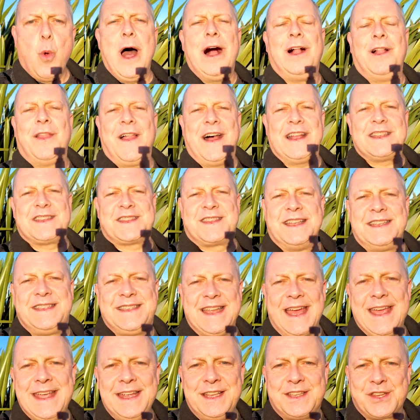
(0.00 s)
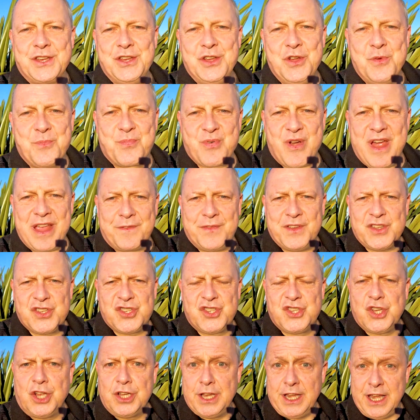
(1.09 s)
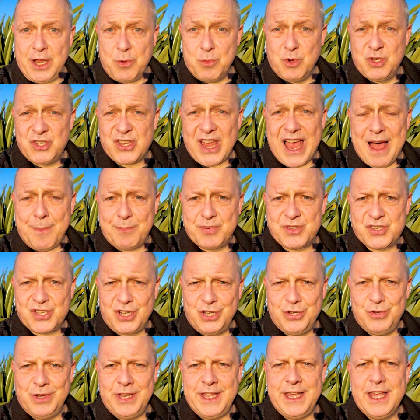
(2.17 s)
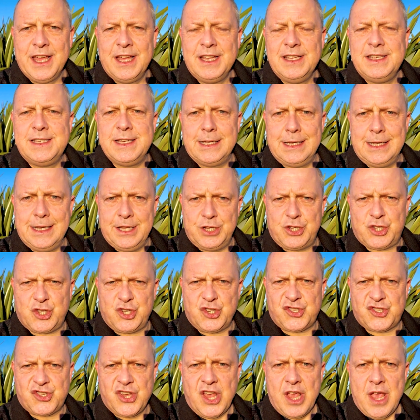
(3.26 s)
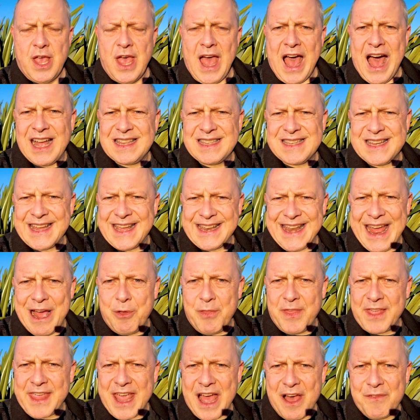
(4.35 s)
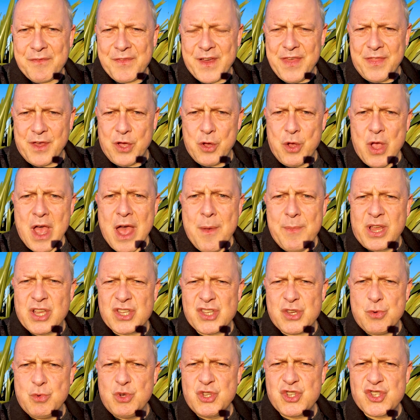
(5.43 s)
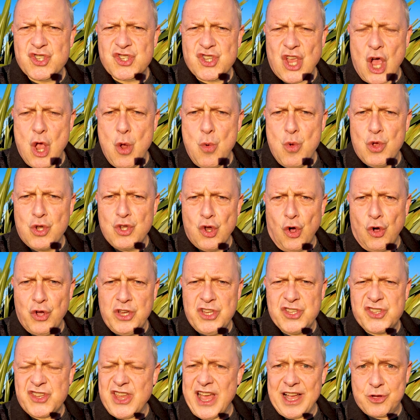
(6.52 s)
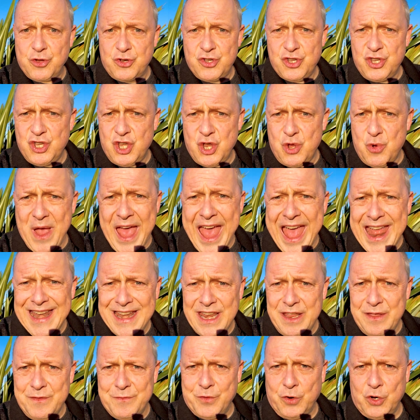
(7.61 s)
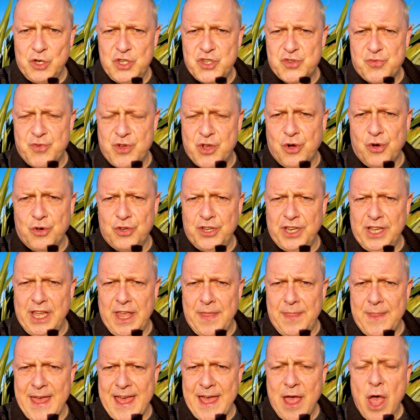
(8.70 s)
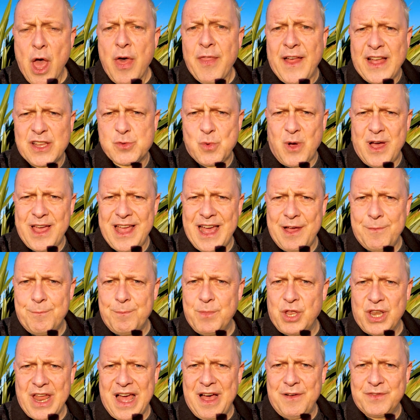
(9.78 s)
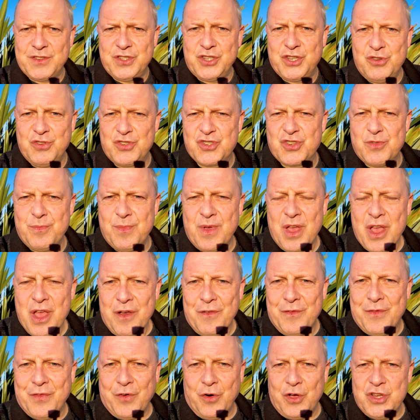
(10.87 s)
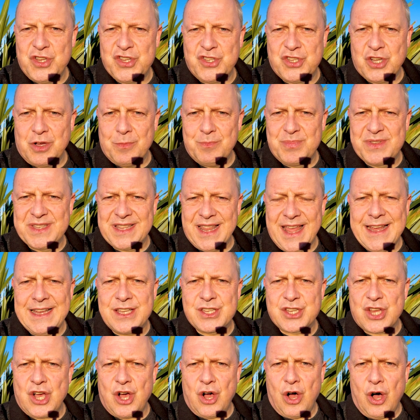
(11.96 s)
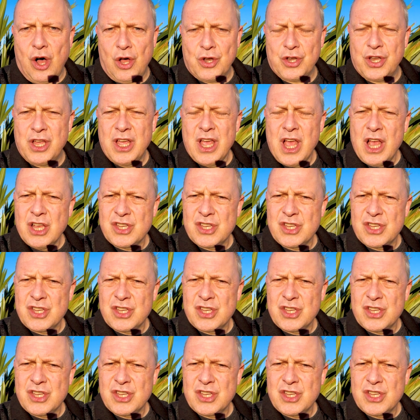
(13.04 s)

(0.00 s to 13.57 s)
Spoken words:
Well, that's the day 2 breakfast done, and it was absolutely delicious. I had to get out of the cafe though because it was so noisy. I couldn't do any voice recording in there. That's why I'm going to have to do some voice dubs later on.